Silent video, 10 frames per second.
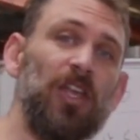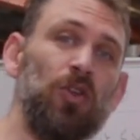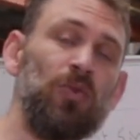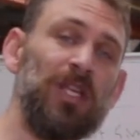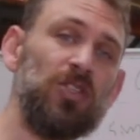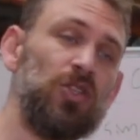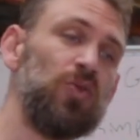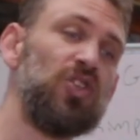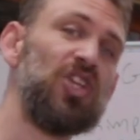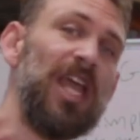that you need
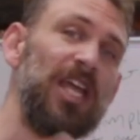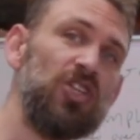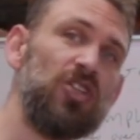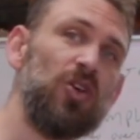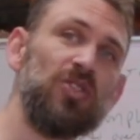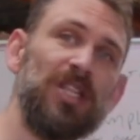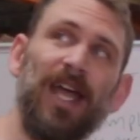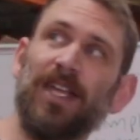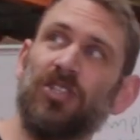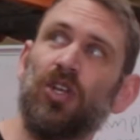to change those
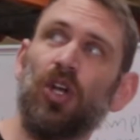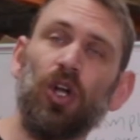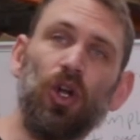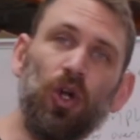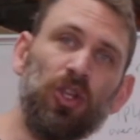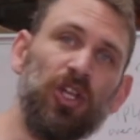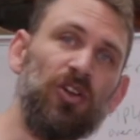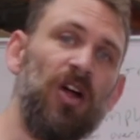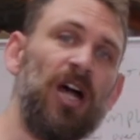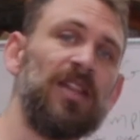lights
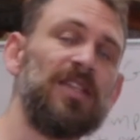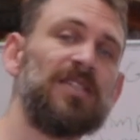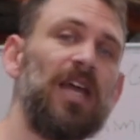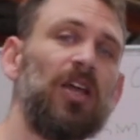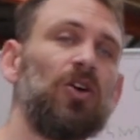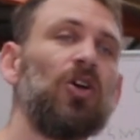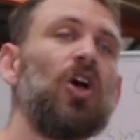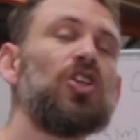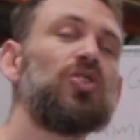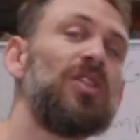earlier on in the cycle
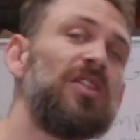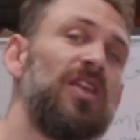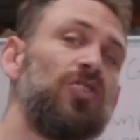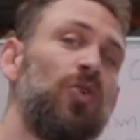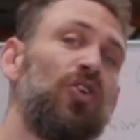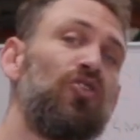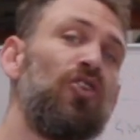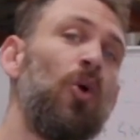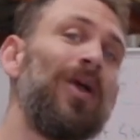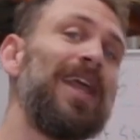so that they don't
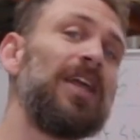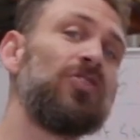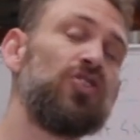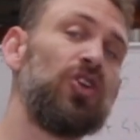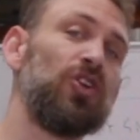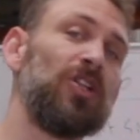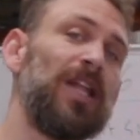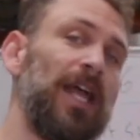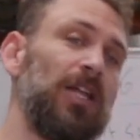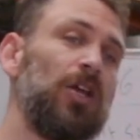grow into your light.